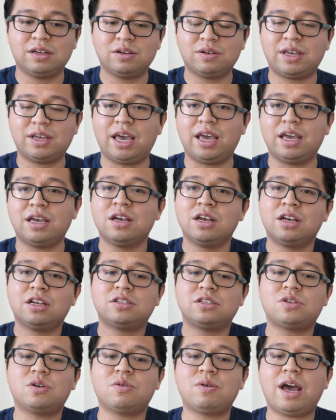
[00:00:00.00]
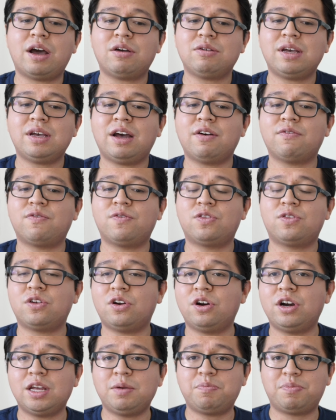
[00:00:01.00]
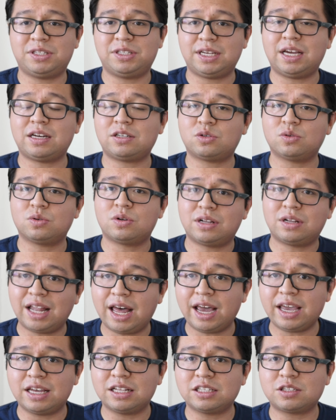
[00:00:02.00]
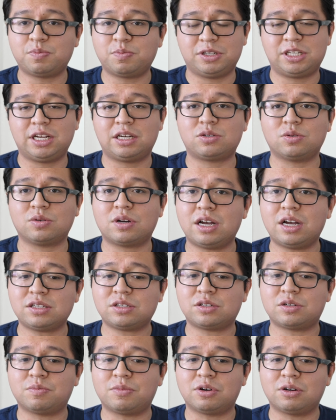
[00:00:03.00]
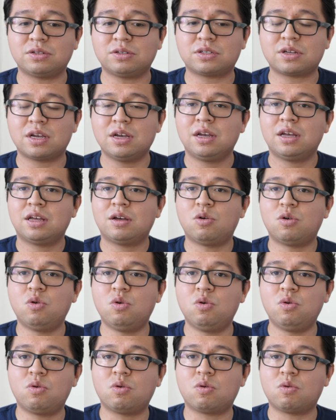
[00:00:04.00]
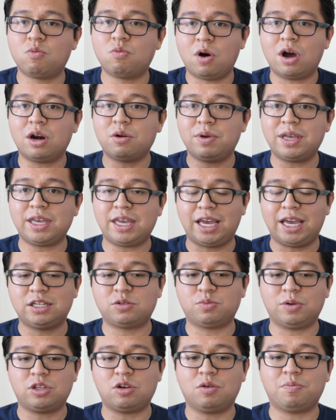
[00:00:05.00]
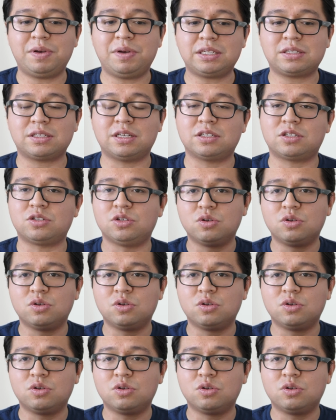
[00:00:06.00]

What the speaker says: Okay, so now you have 30 potential clients, potential customers who want to engage with your business.